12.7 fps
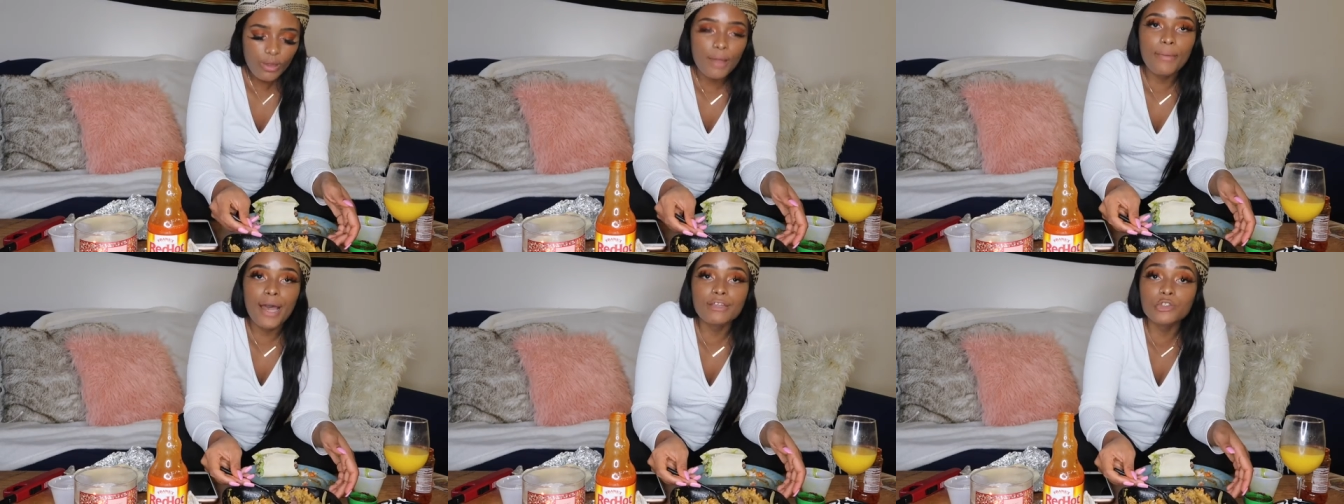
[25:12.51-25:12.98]

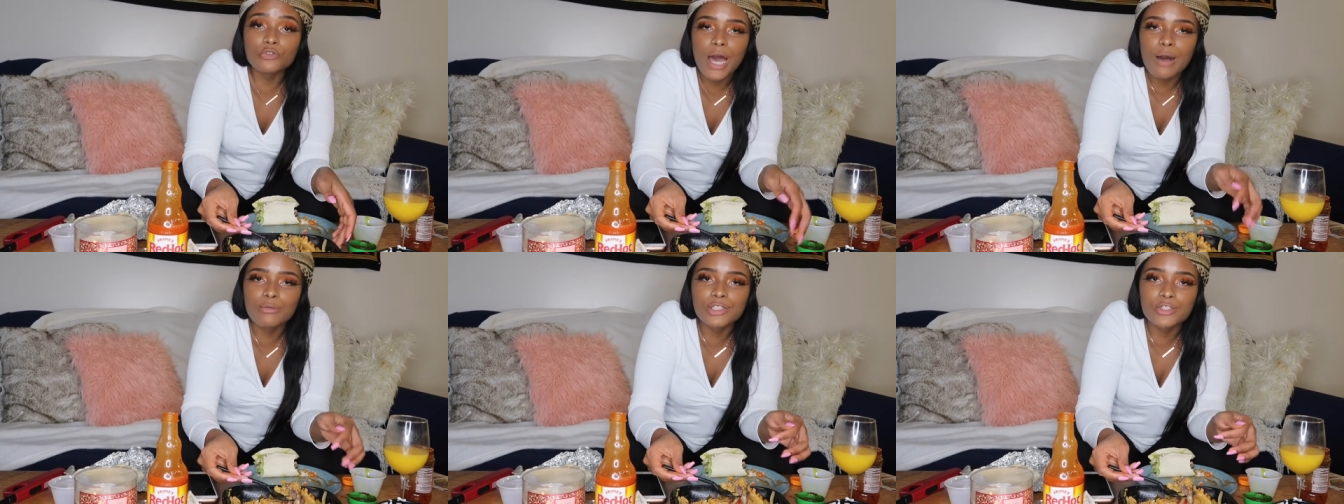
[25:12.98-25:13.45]
And mind you,
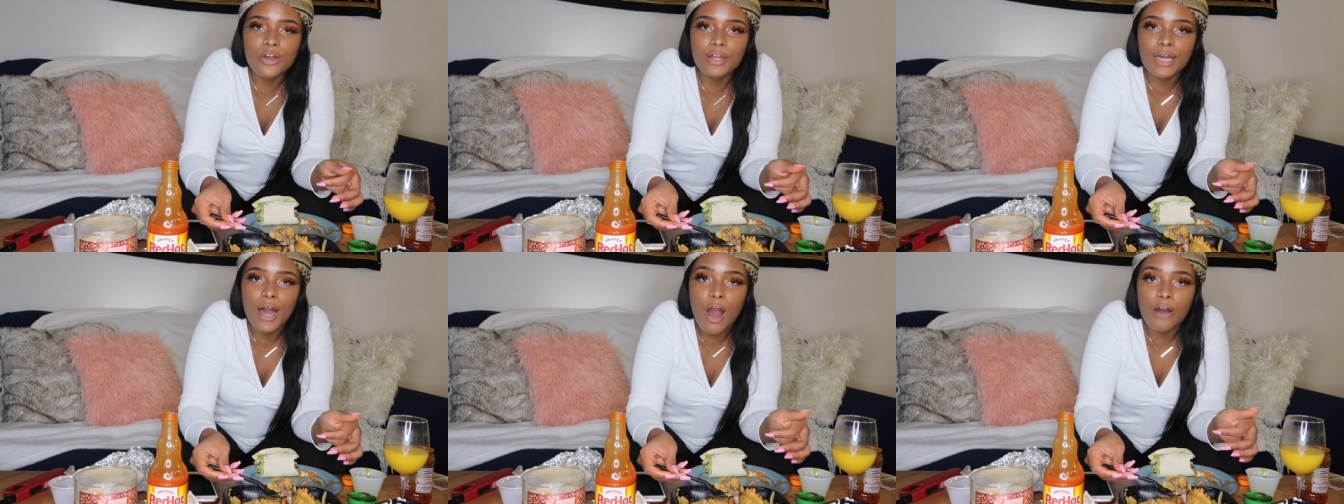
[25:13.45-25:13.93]
I was
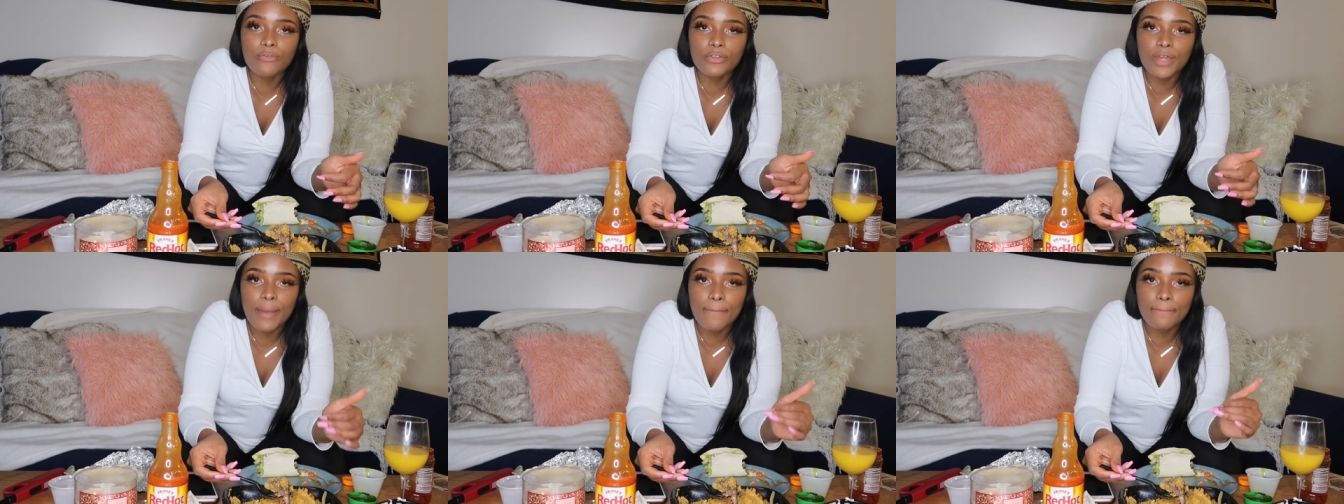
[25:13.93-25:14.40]
starting off
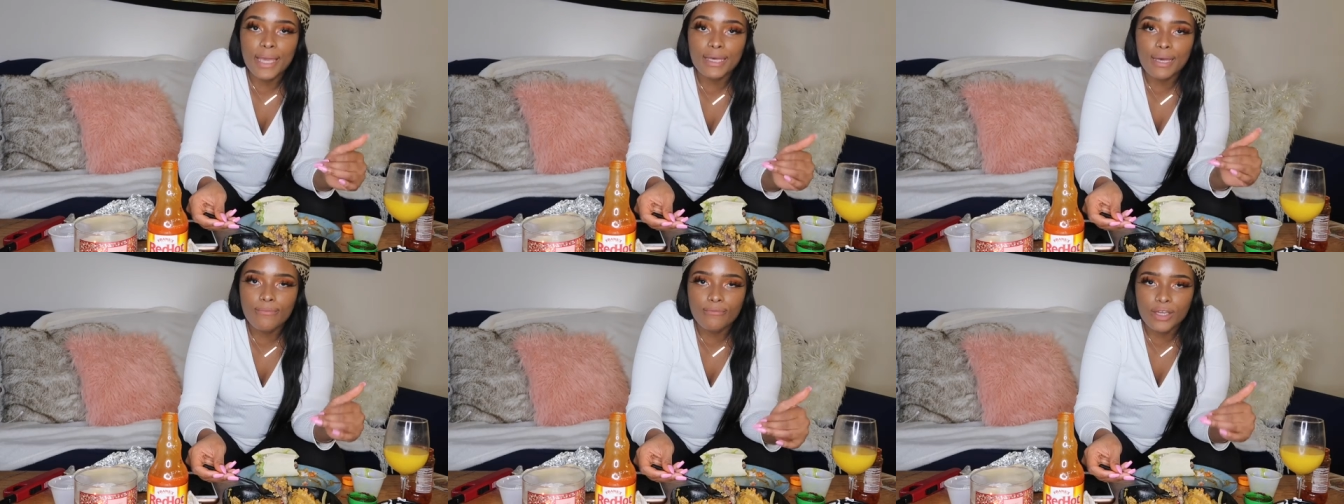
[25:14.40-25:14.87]
with like
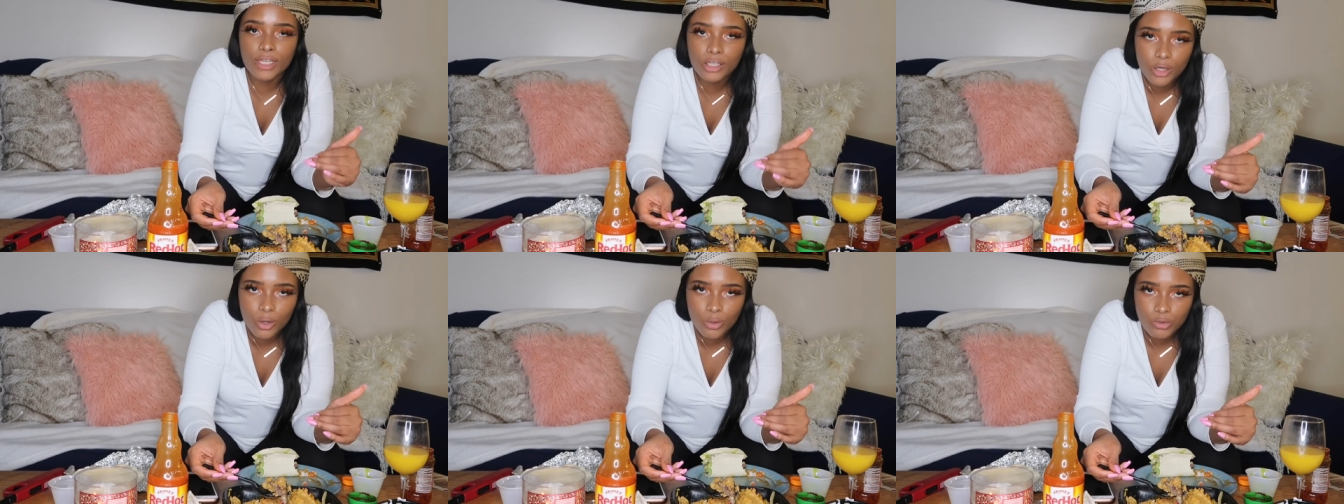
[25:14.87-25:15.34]
makeup
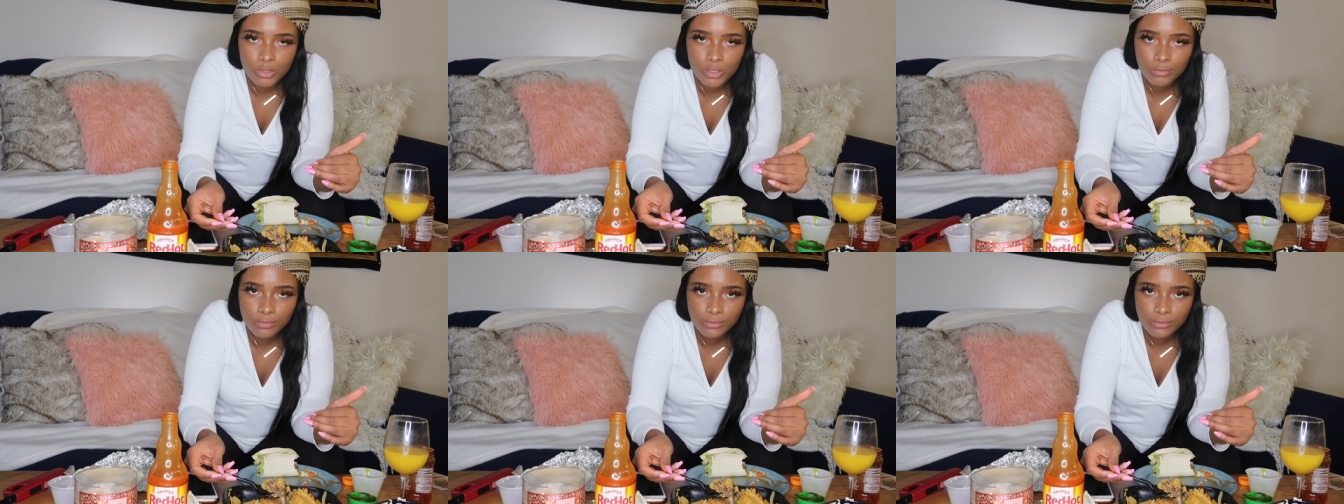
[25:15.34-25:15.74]
videos.